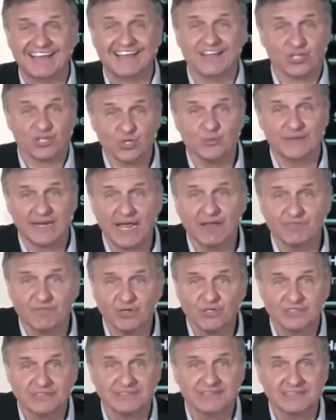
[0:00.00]
human
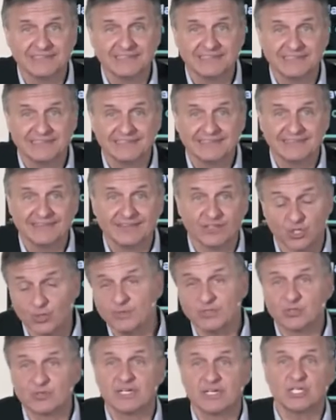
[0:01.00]
effort,
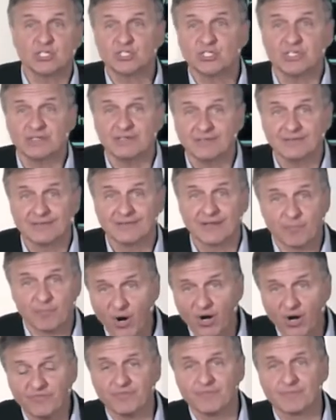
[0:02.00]
human tradition,
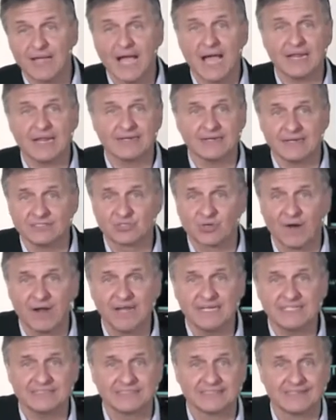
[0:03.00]
apart from God and His
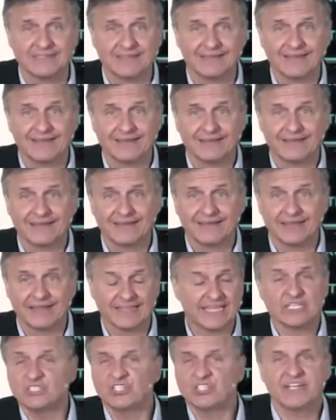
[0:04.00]
grace,
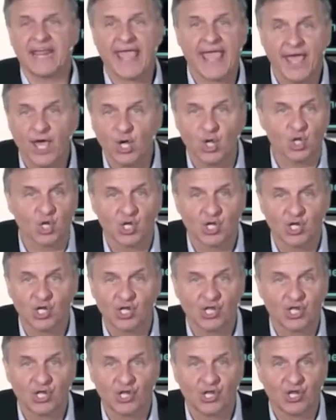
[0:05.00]
get you to hell.
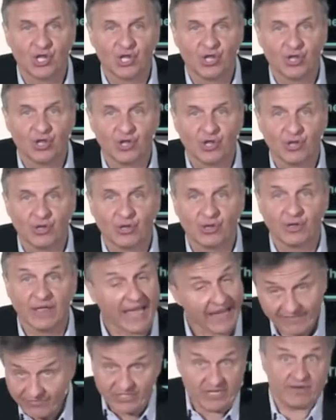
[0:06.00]

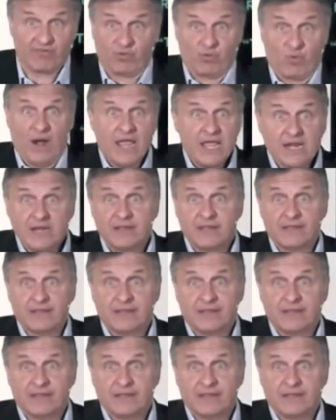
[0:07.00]
Haven't you ever read?